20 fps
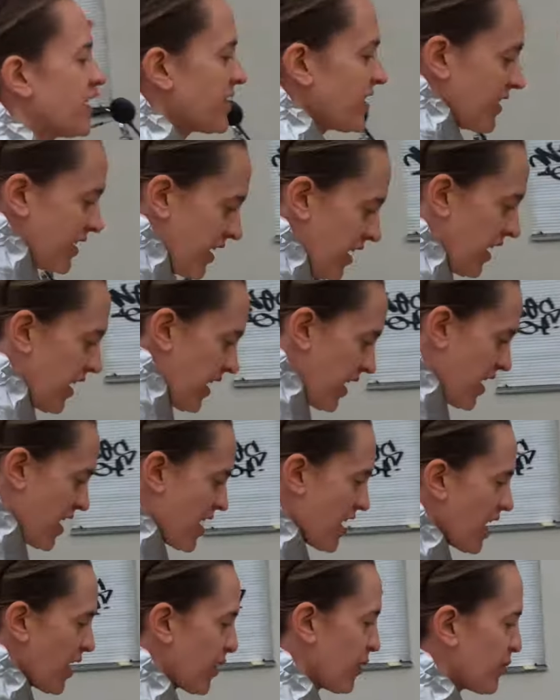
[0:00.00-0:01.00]
Today,
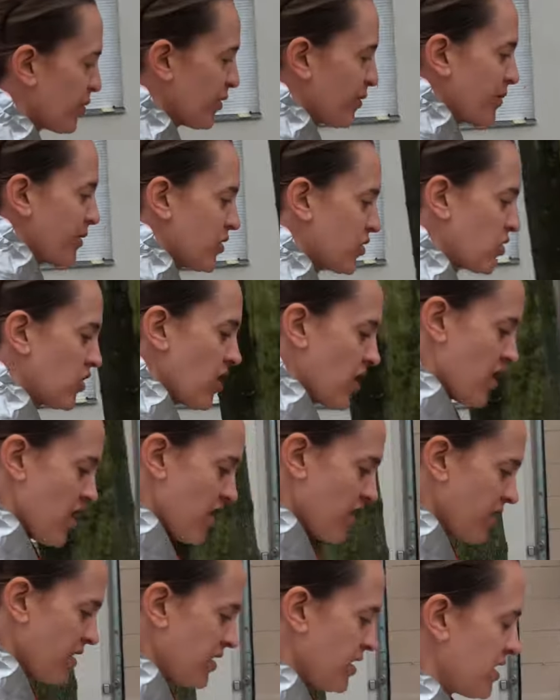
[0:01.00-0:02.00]
I will be
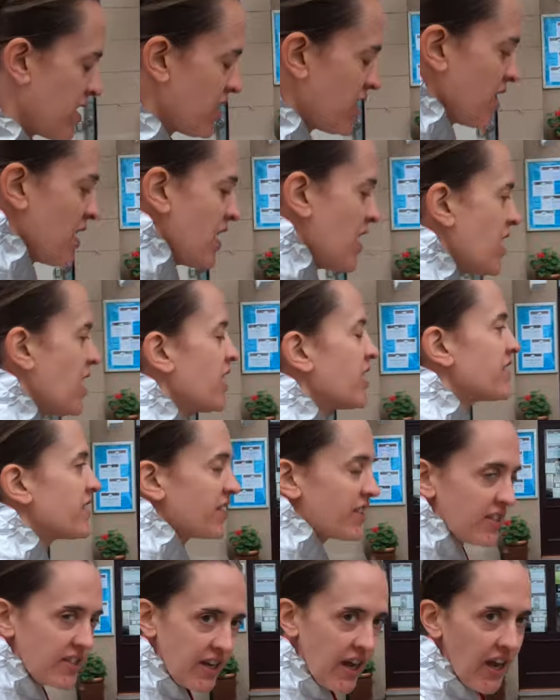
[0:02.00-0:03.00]
strong.
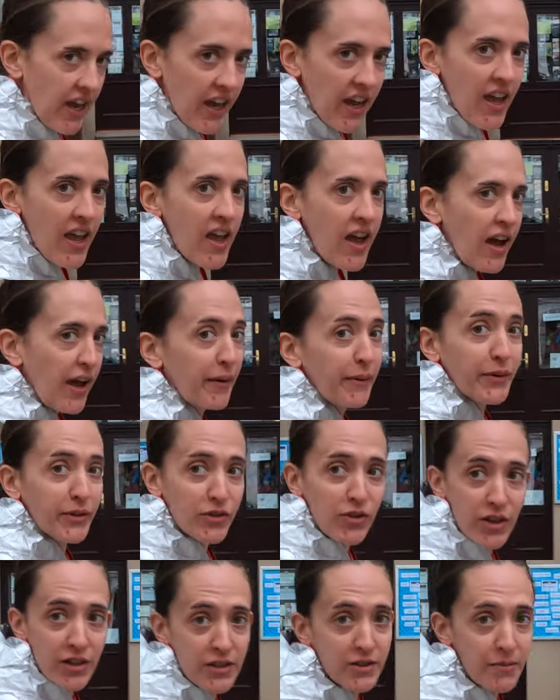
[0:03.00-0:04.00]
Today, I will
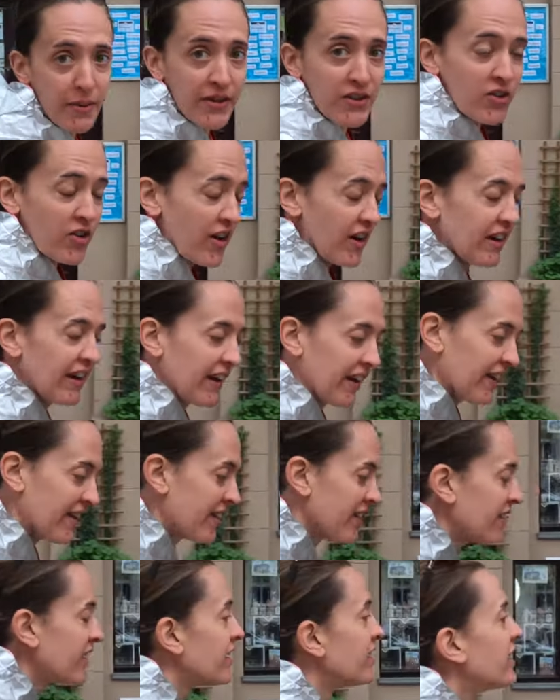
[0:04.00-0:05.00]
trust my training.
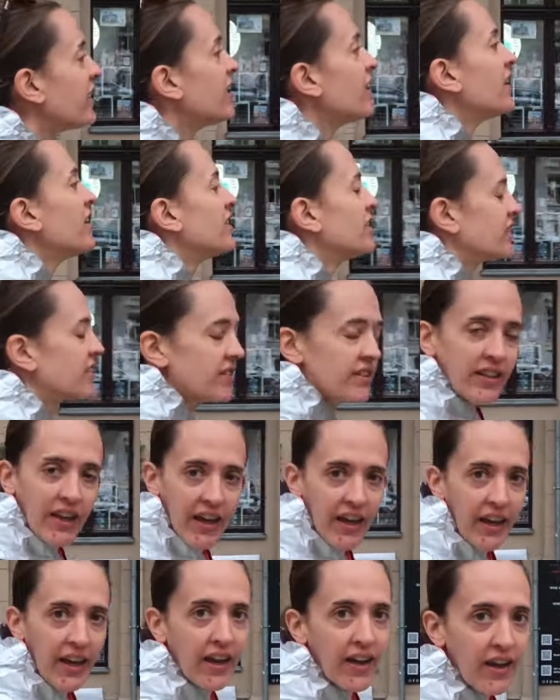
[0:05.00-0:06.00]

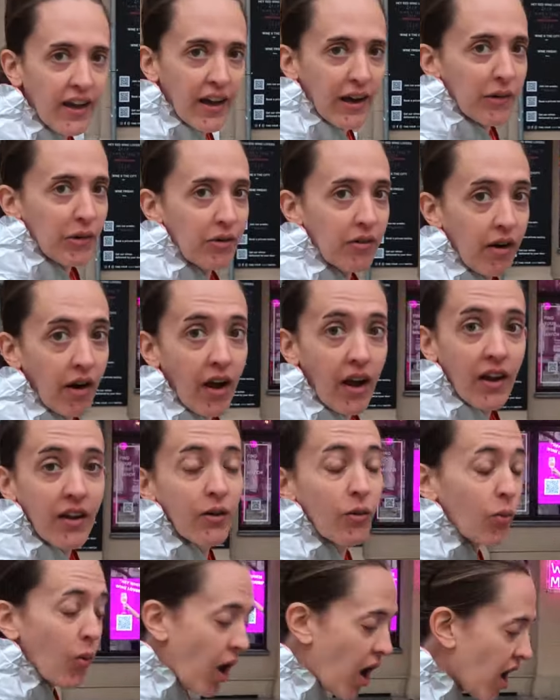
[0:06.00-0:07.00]
Today, I will
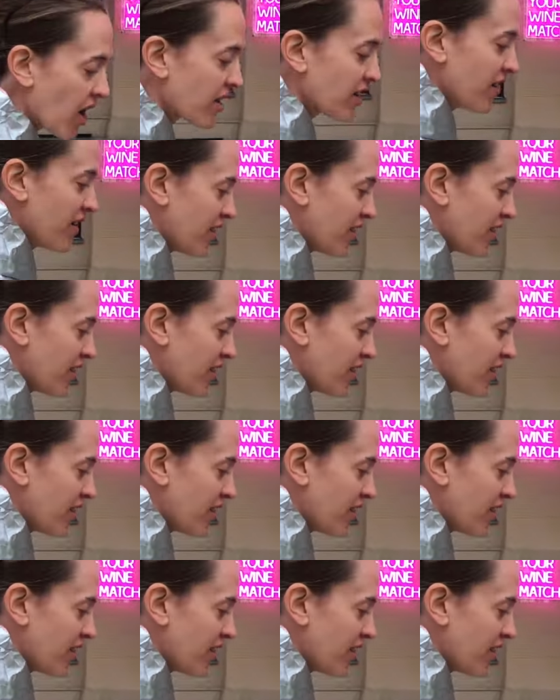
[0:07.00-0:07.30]
walk